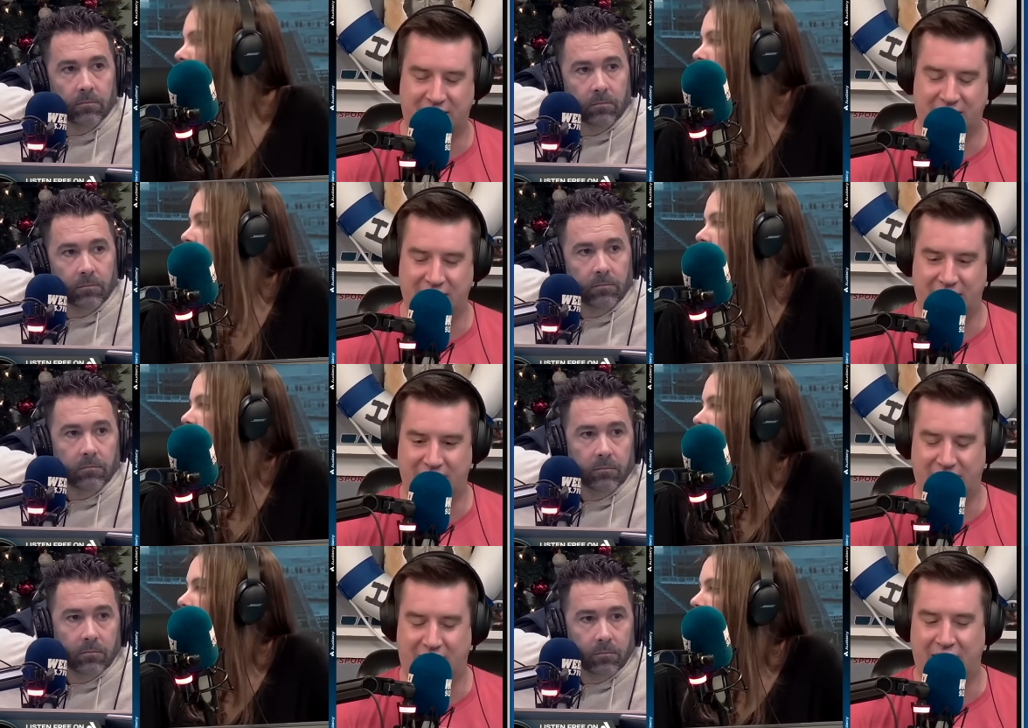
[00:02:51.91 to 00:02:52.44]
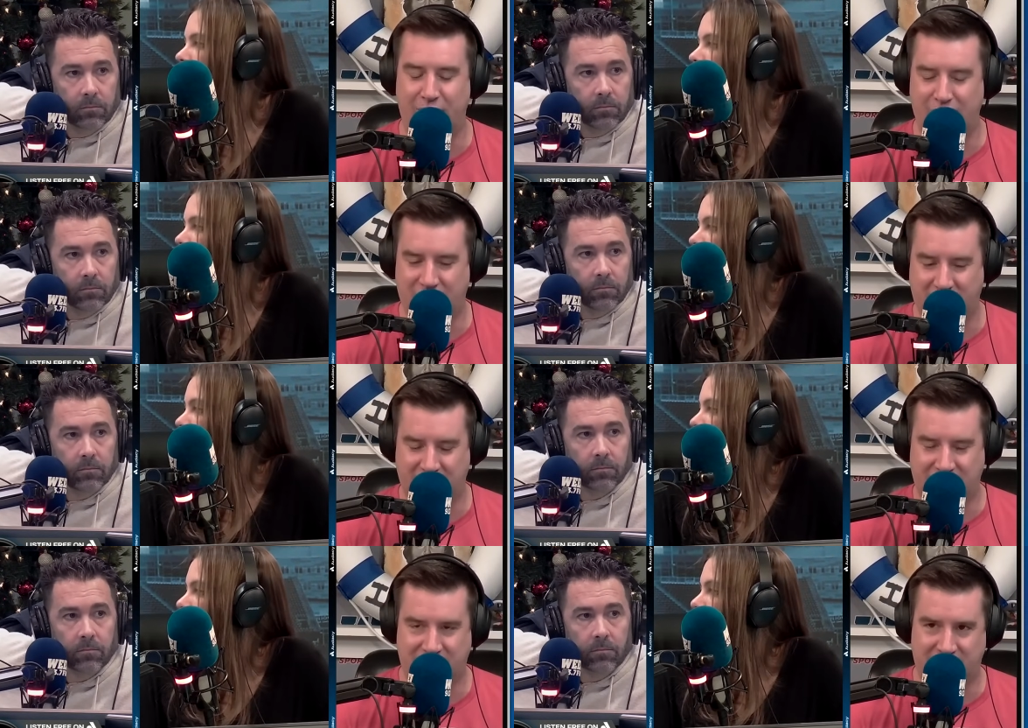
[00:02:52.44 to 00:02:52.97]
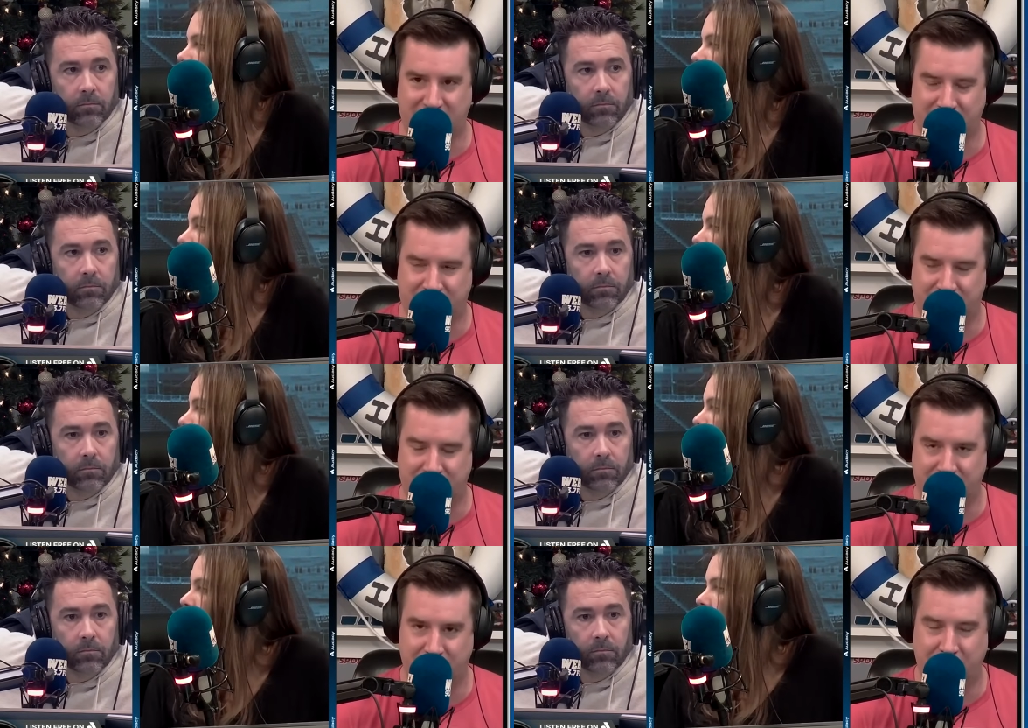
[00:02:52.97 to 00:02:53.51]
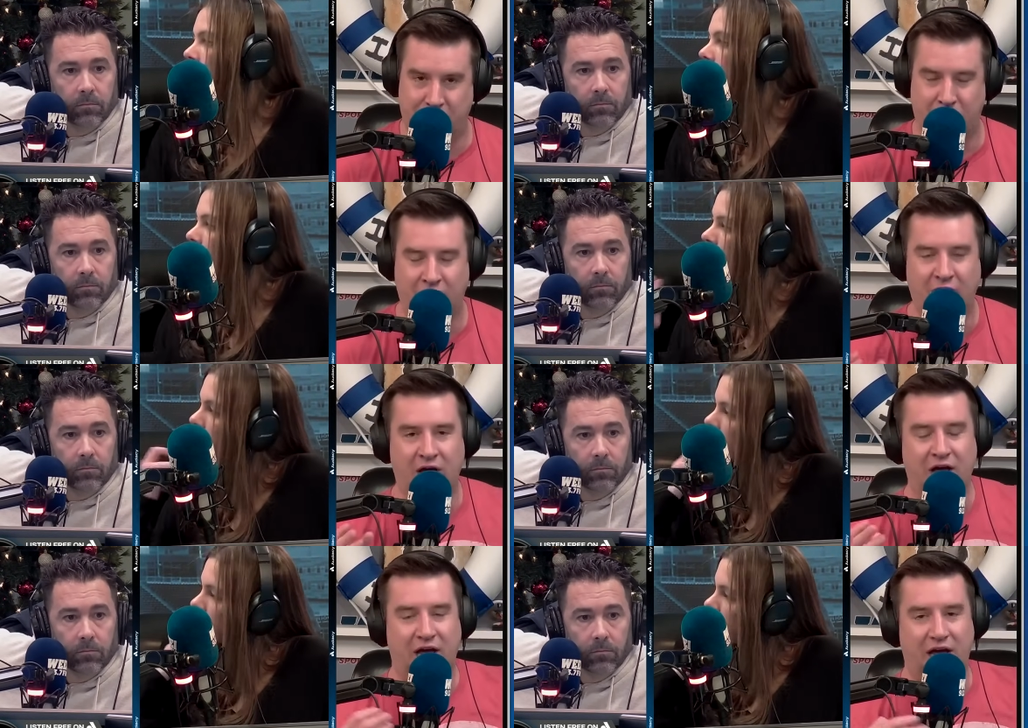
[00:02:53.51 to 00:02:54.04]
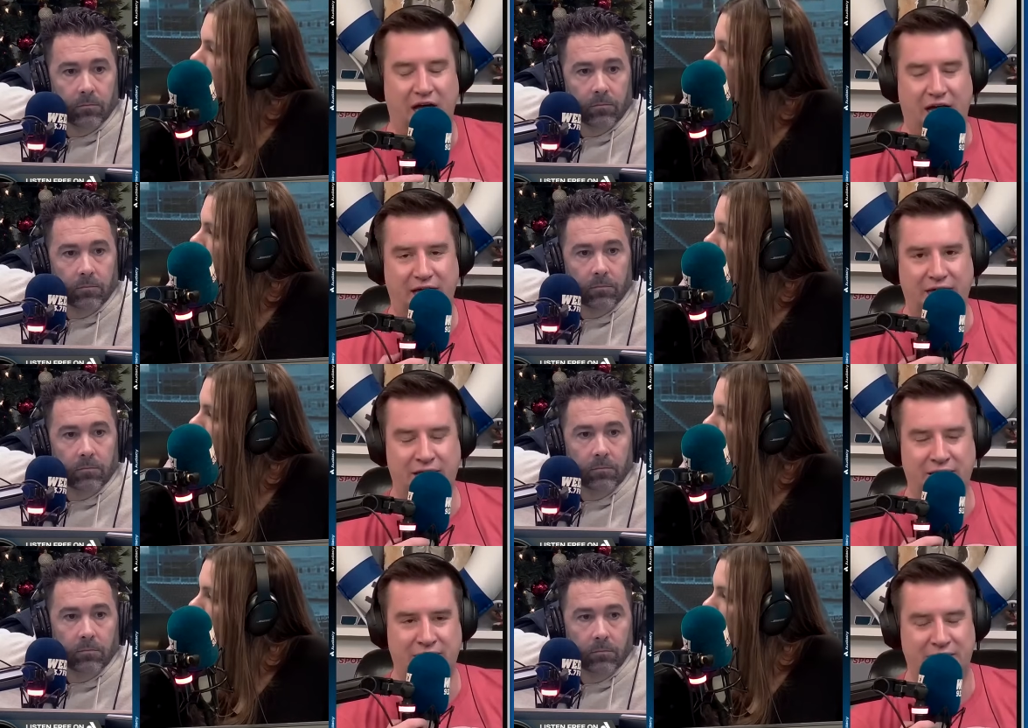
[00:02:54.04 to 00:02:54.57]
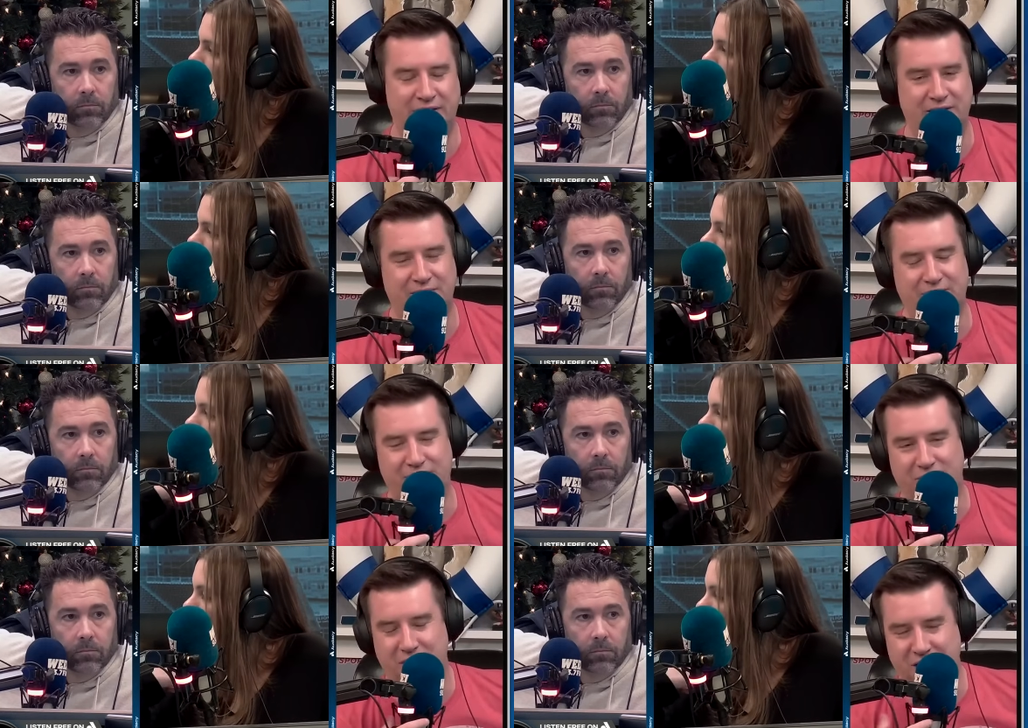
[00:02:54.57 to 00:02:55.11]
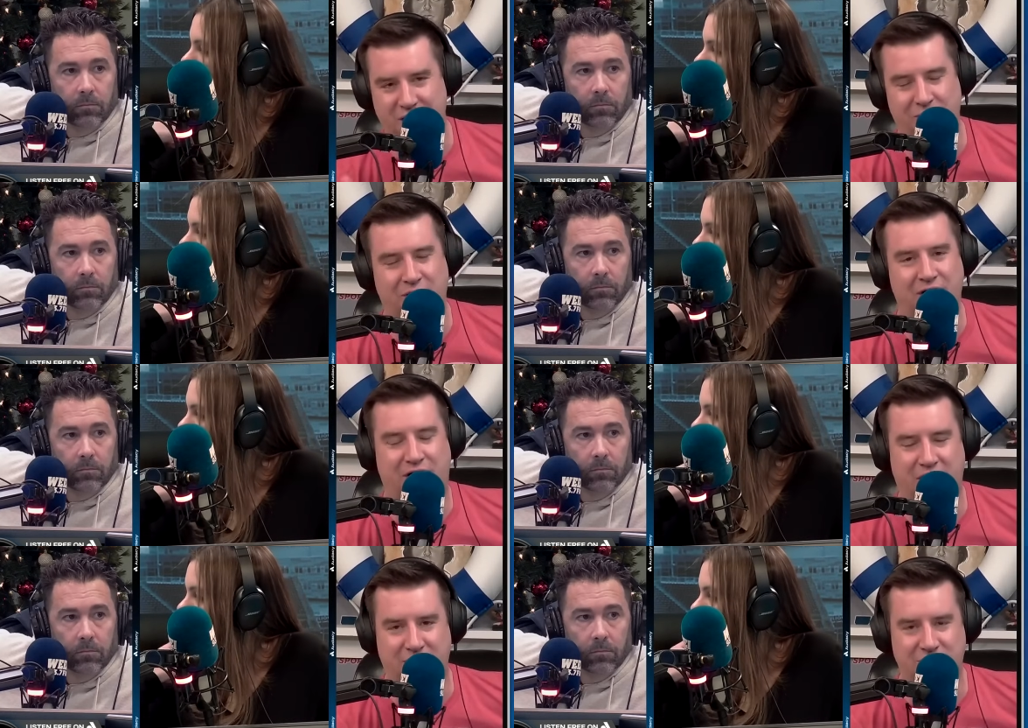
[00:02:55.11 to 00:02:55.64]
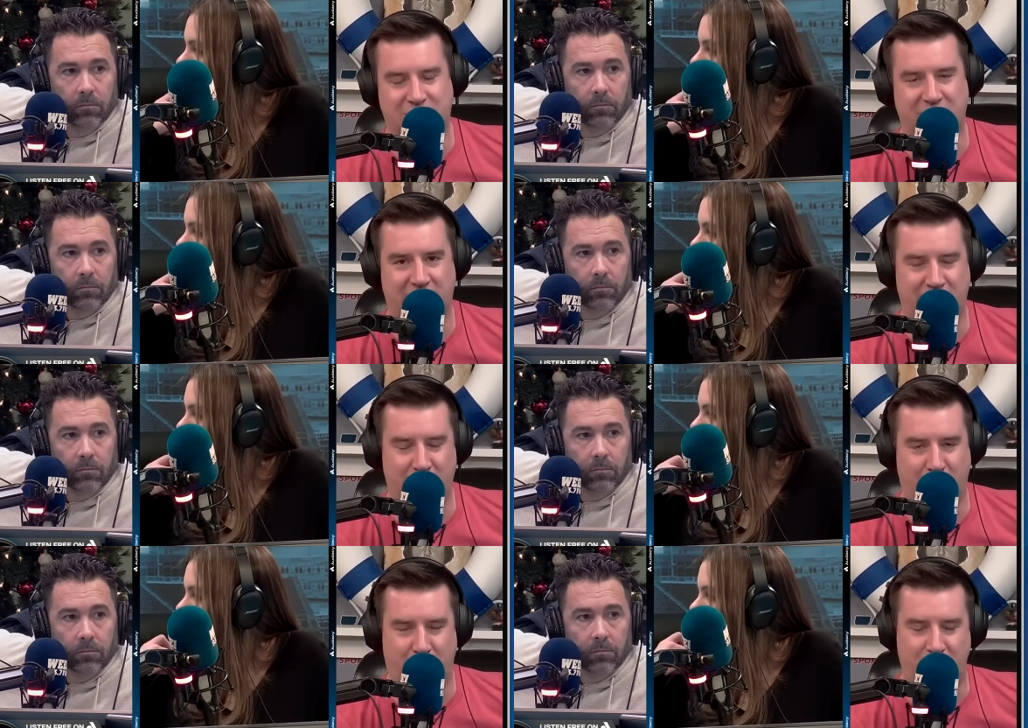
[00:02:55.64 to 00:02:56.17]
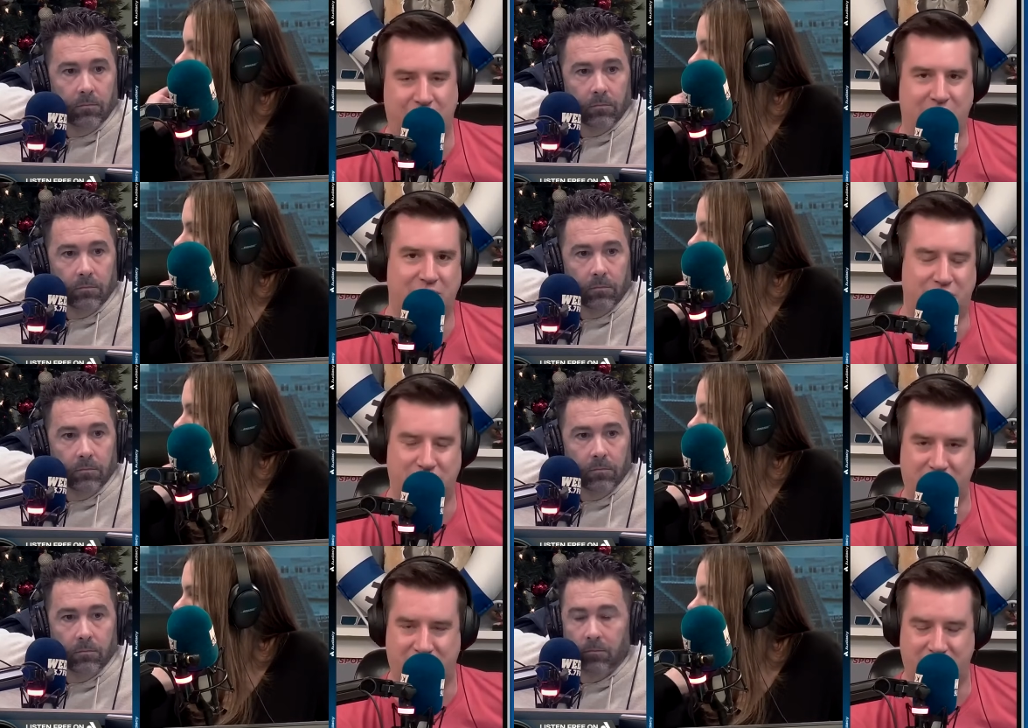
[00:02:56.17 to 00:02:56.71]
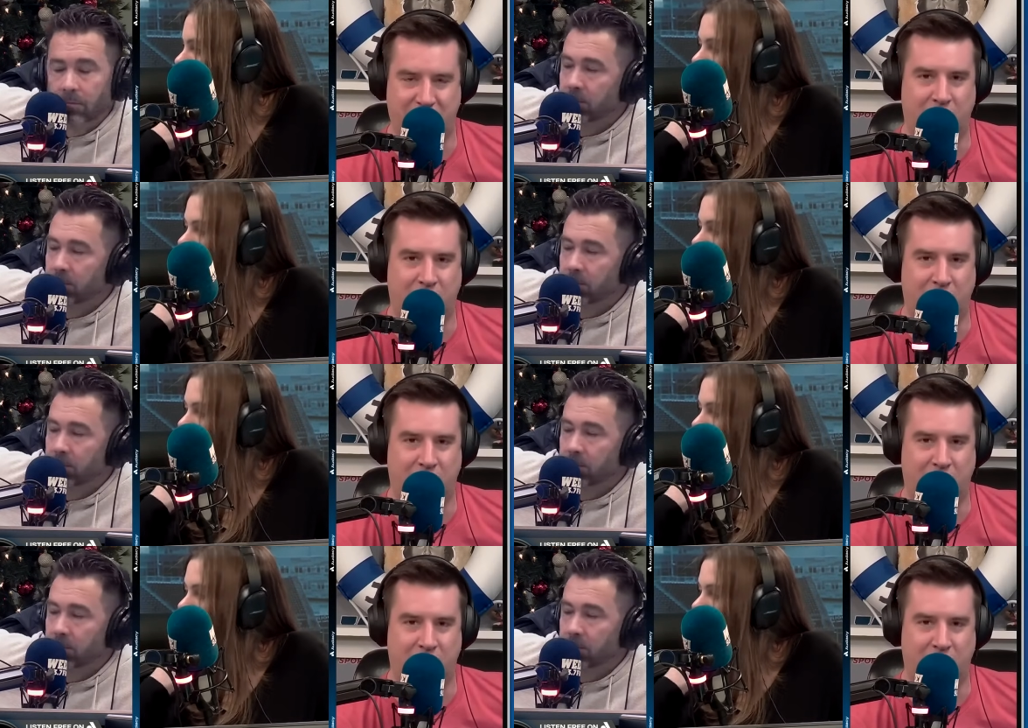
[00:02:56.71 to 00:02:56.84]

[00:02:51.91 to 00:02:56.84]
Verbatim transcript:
Speaker 1: I uh, I would like to hear from you, and really when it comes down to what they should